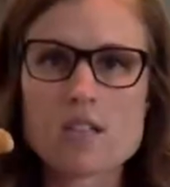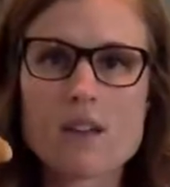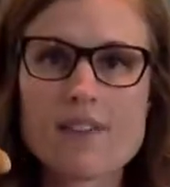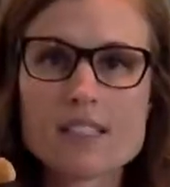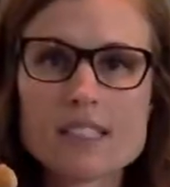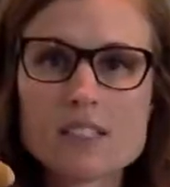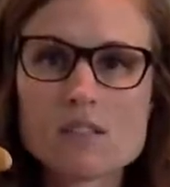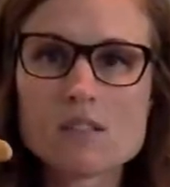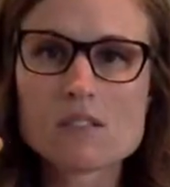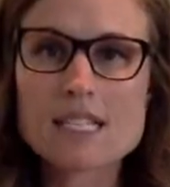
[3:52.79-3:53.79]
So I have a
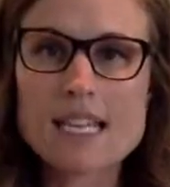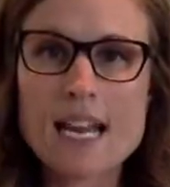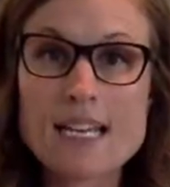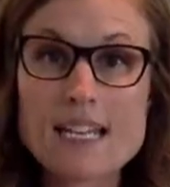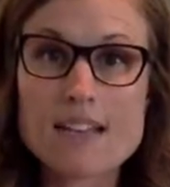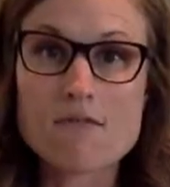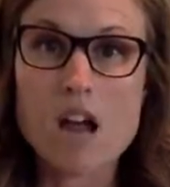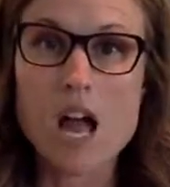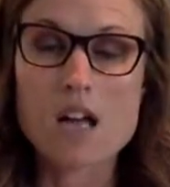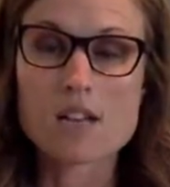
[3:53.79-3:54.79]
little tiny
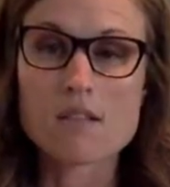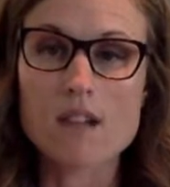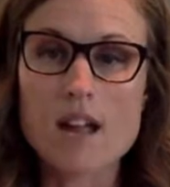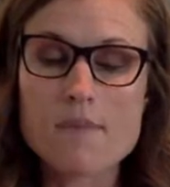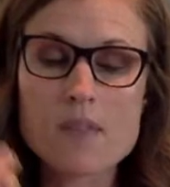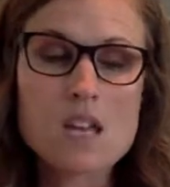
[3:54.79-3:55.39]
rock, right?